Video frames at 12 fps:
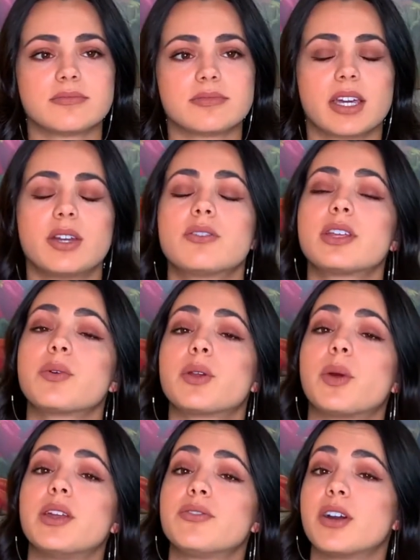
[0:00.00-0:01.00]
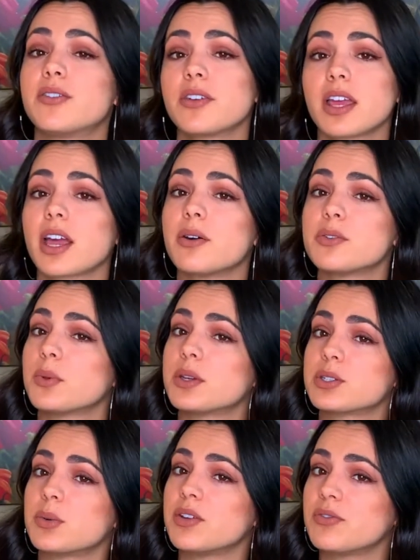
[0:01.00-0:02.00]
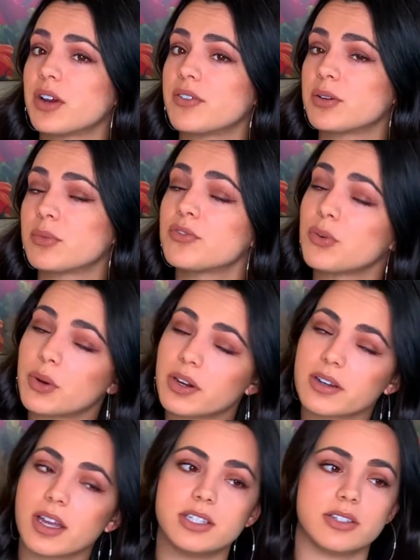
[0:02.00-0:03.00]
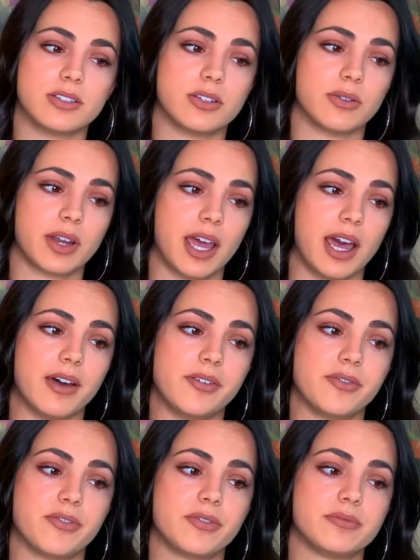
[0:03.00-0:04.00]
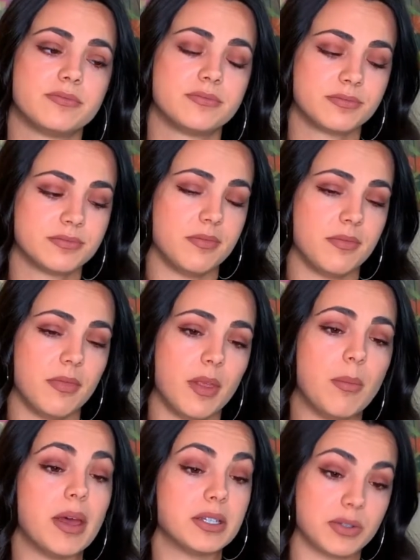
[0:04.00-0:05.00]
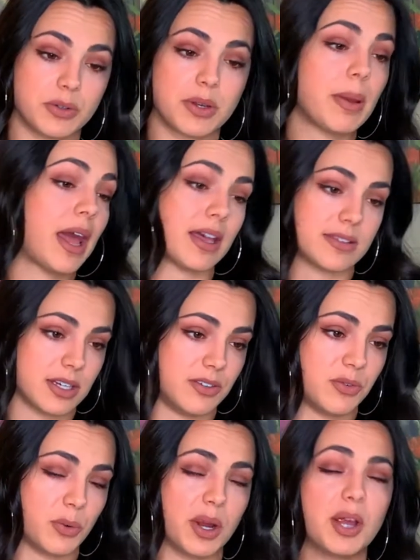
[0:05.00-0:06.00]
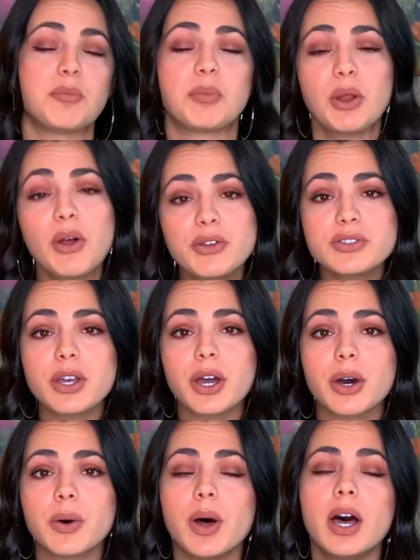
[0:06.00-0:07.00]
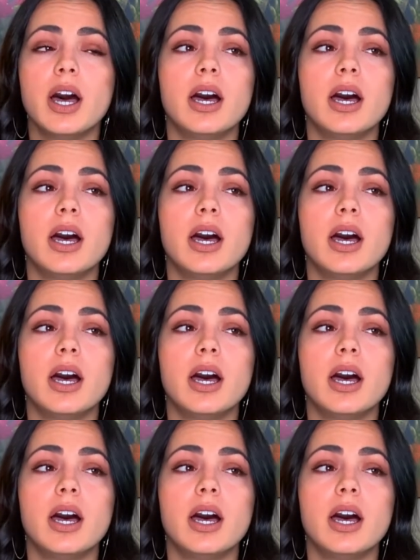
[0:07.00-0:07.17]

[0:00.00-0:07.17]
I don't really want to wait forever like I was willing to wait forever before. I just don't have the mental capacity for it. But also,